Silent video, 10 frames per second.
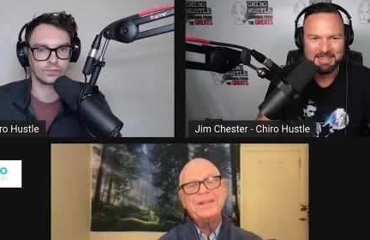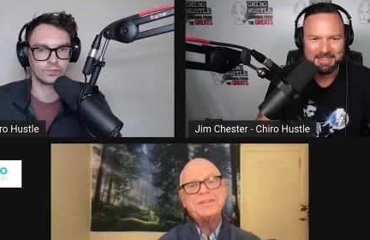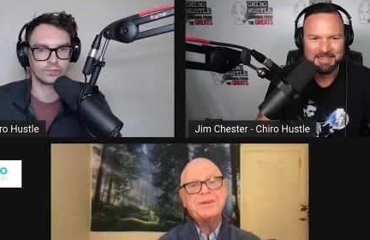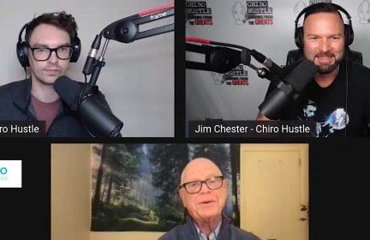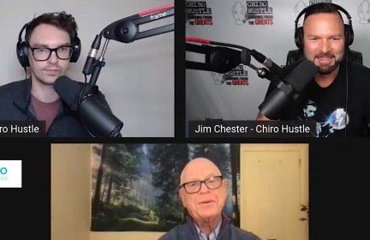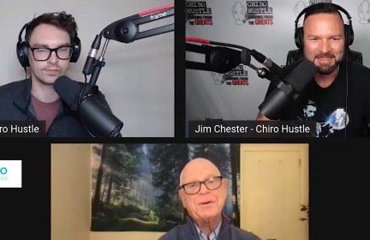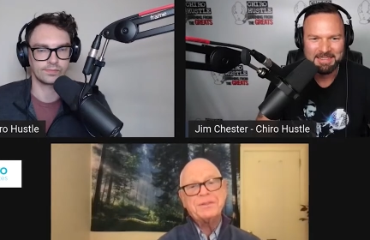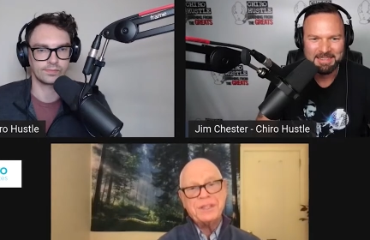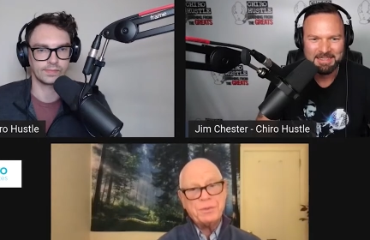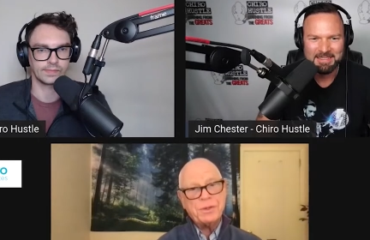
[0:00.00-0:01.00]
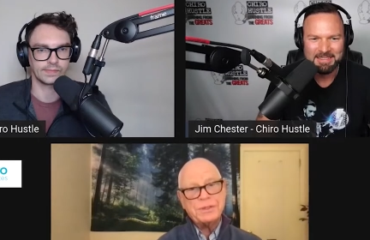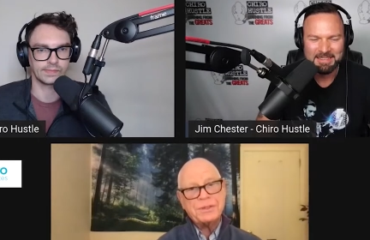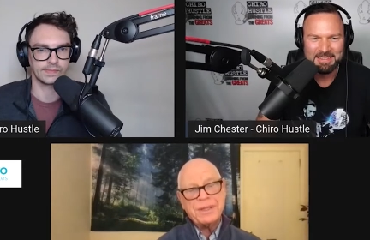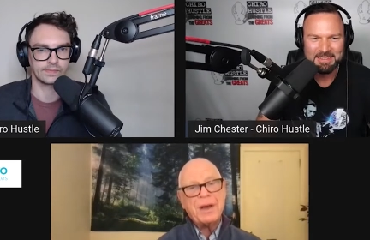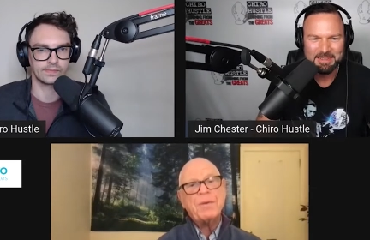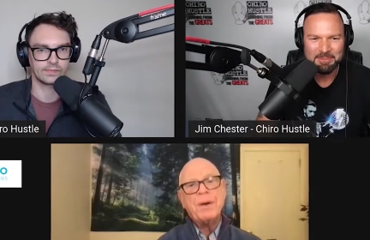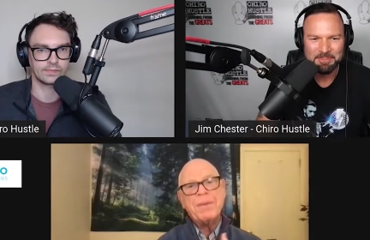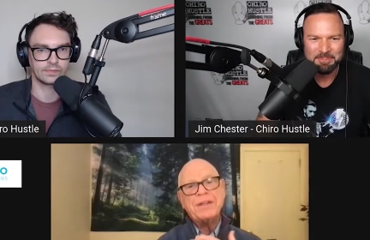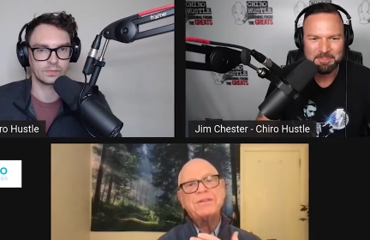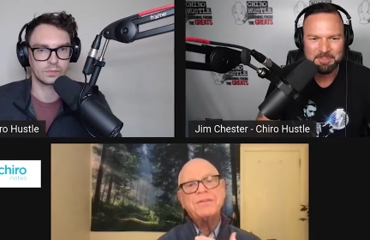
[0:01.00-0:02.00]
Speaker 1: So Sid was not a
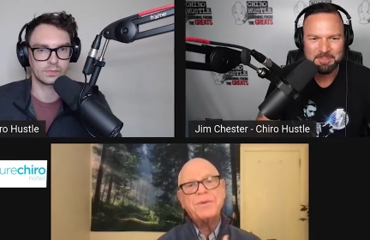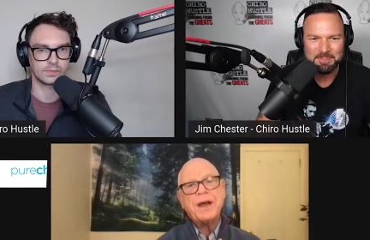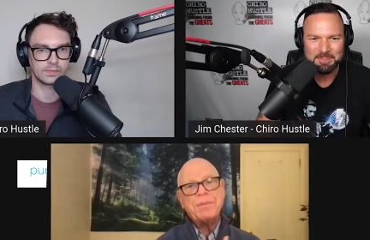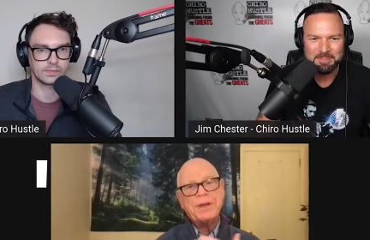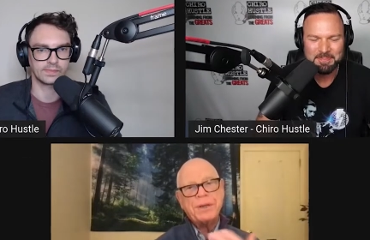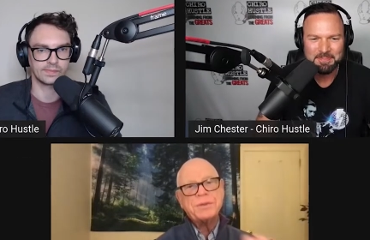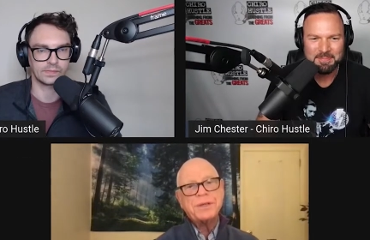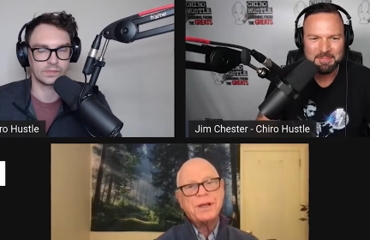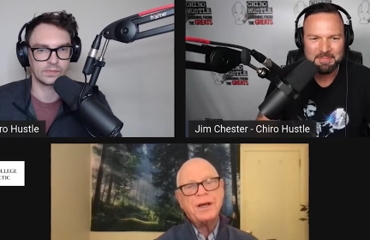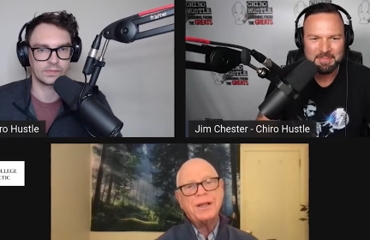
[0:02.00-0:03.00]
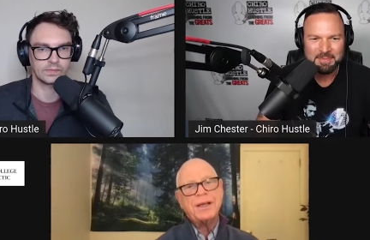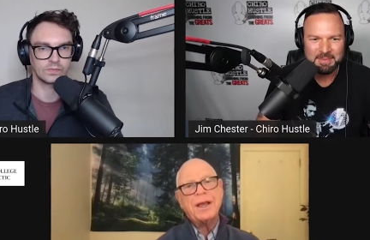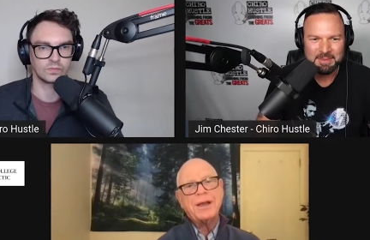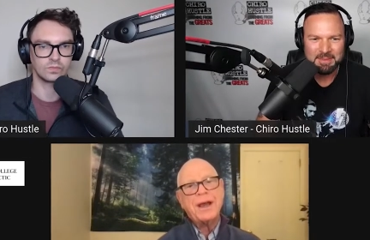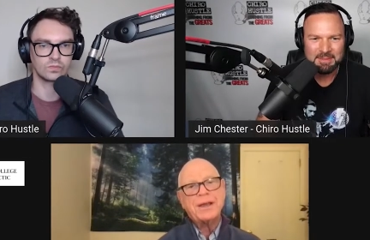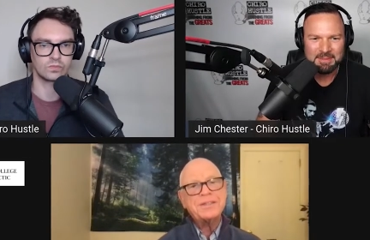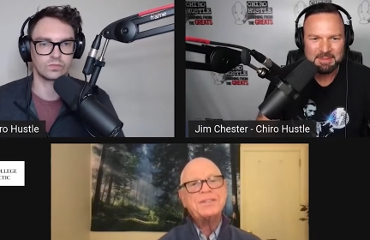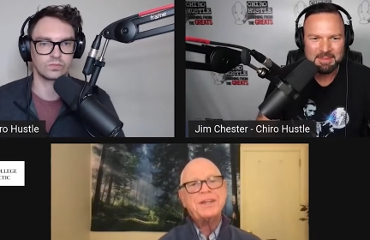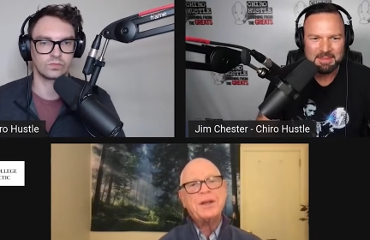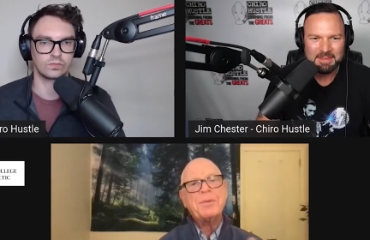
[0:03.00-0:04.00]
mentor of mine, but he was a colleague. I, I
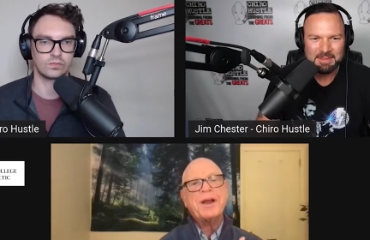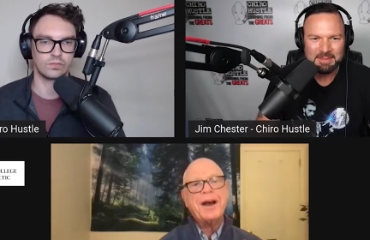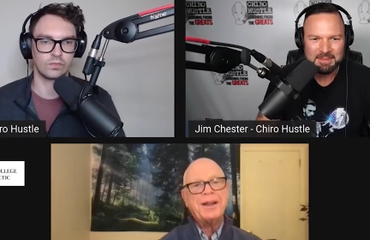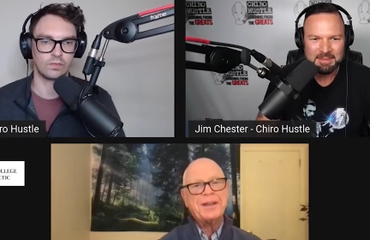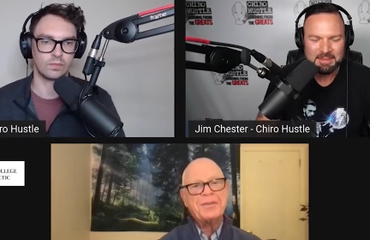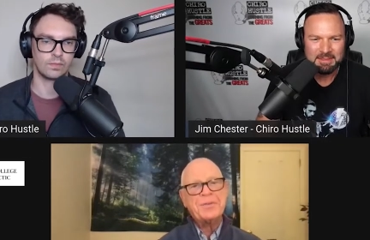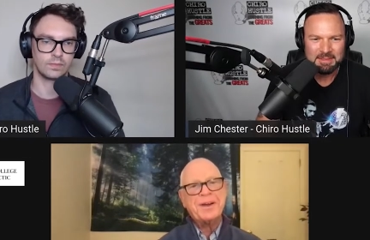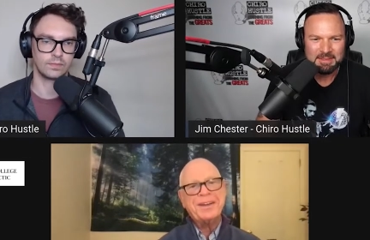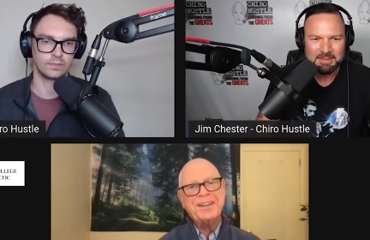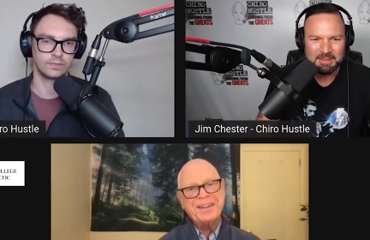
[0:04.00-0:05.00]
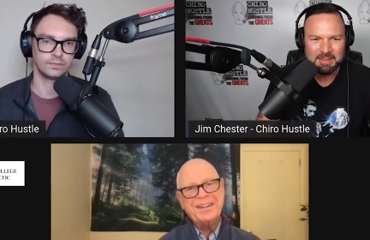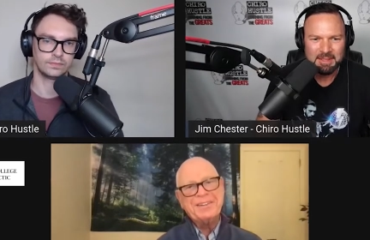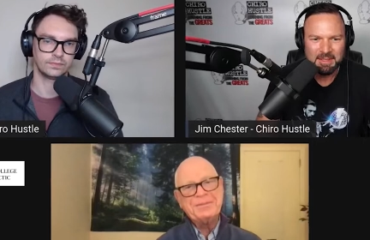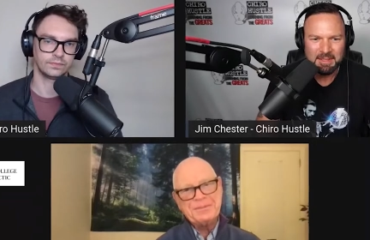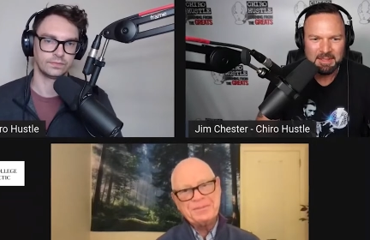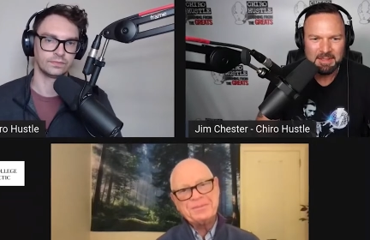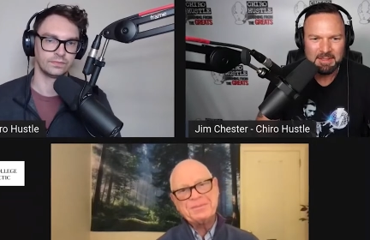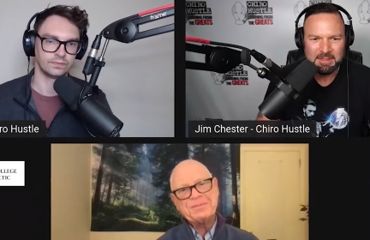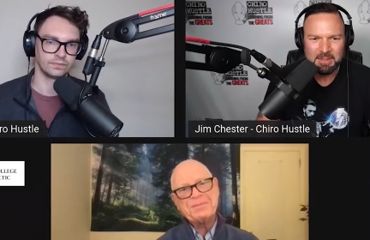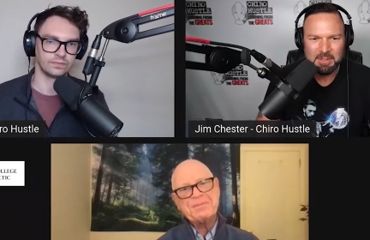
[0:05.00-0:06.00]
considered him a colleague of mine.
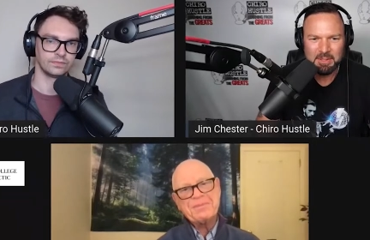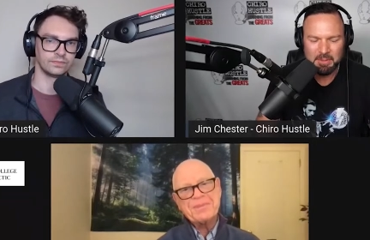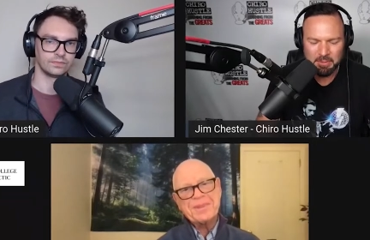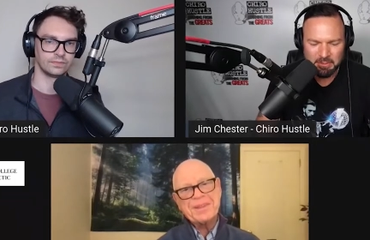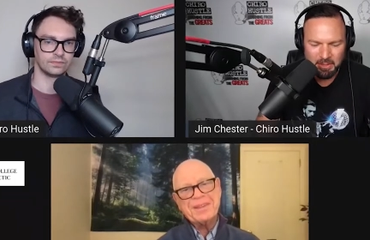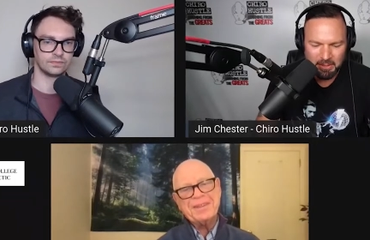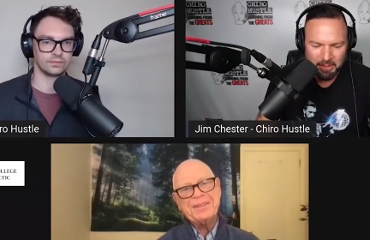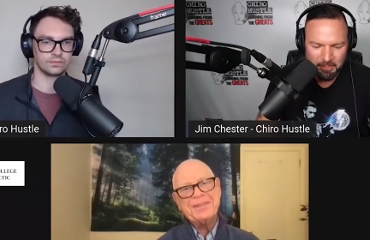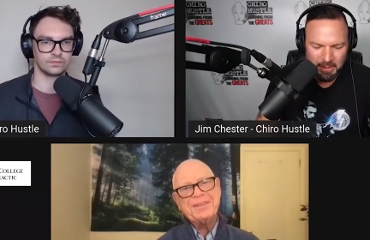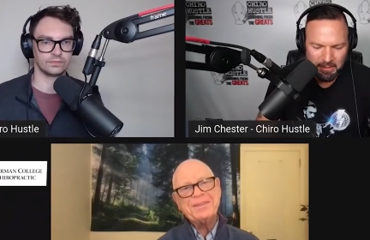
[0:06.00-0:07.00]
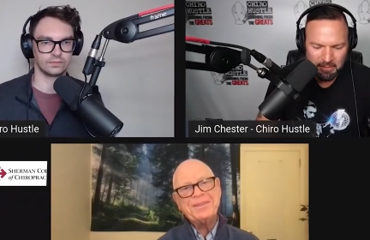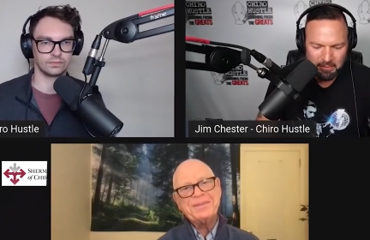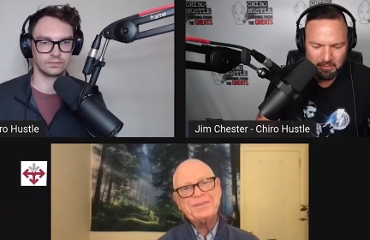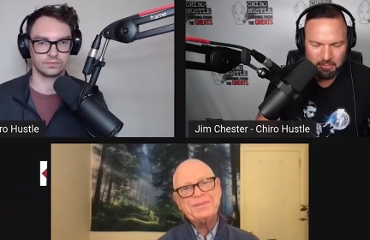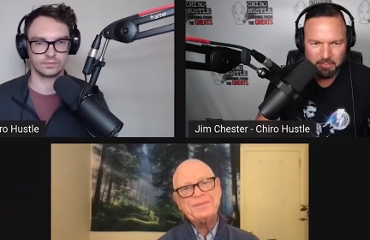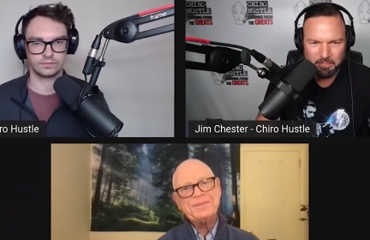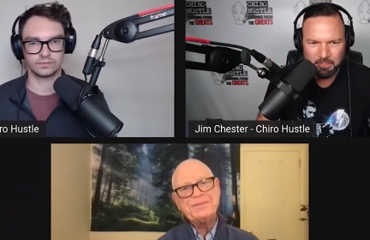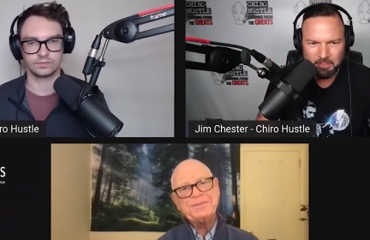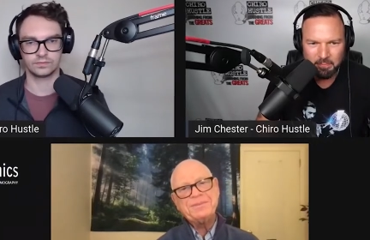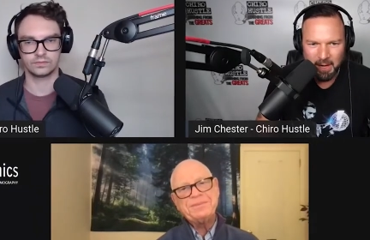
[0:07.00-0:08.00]
Speaker 2: So you talk about
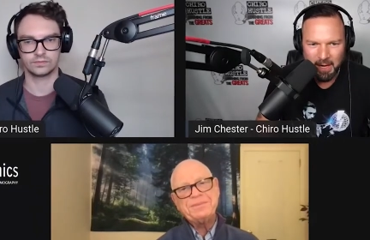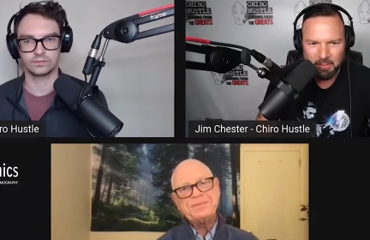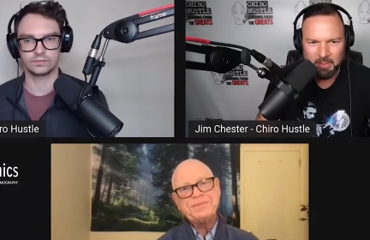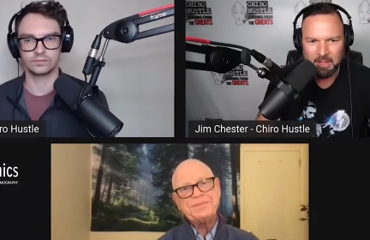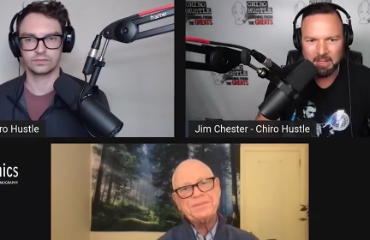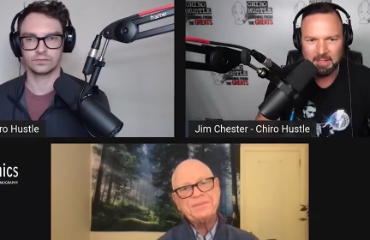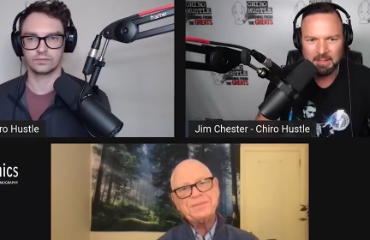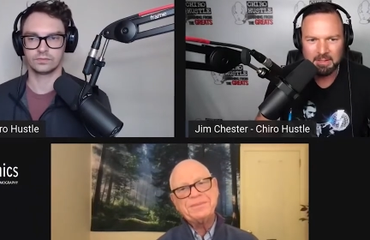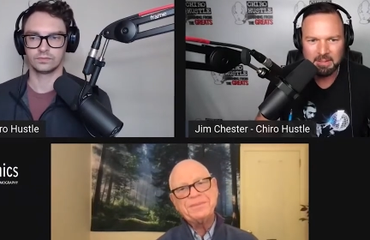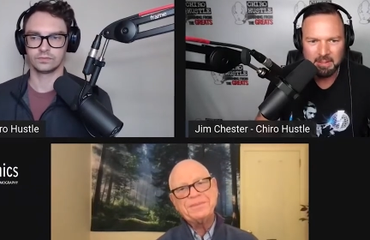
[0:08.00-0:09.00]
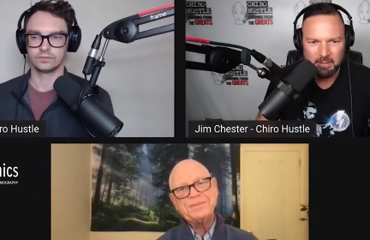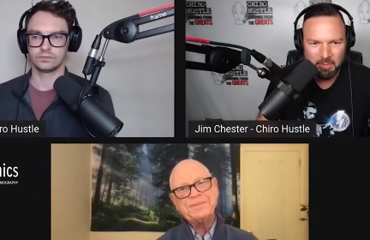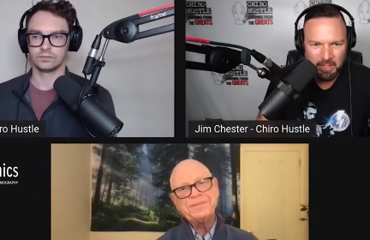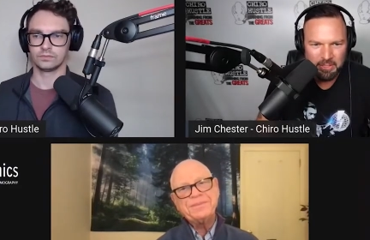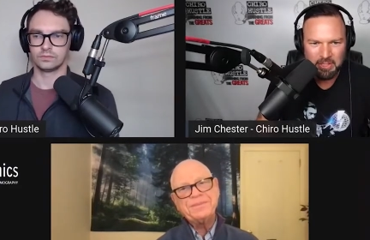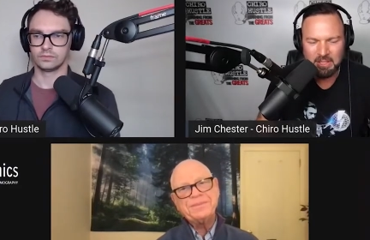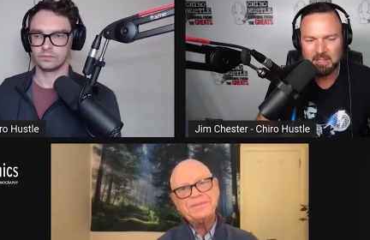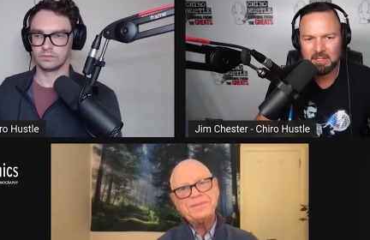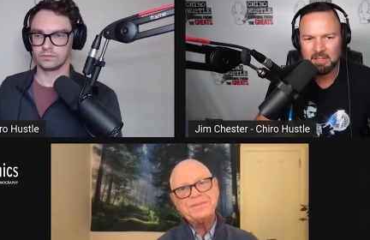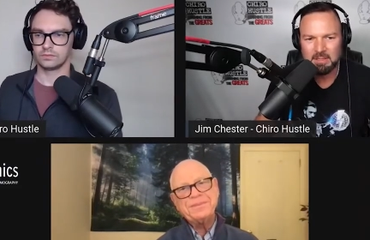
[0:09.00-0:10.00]
Irene, Reggie,